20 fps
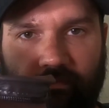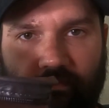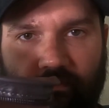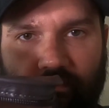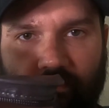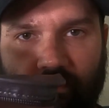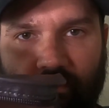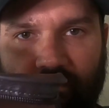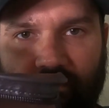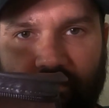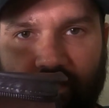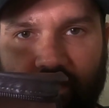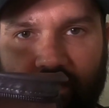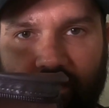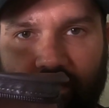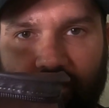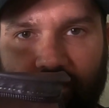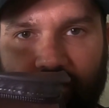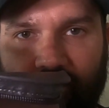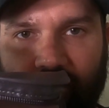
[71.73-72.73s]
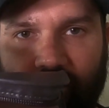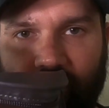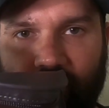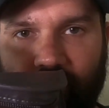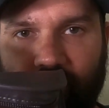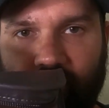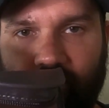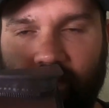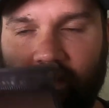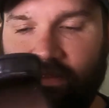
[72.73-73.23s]
It's got a sign
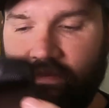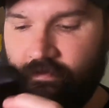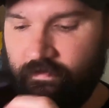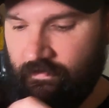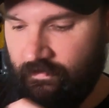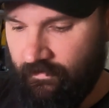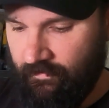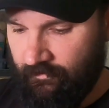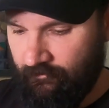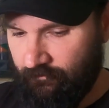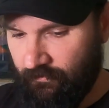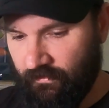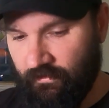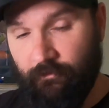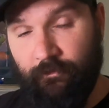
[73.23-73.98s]
inside there. But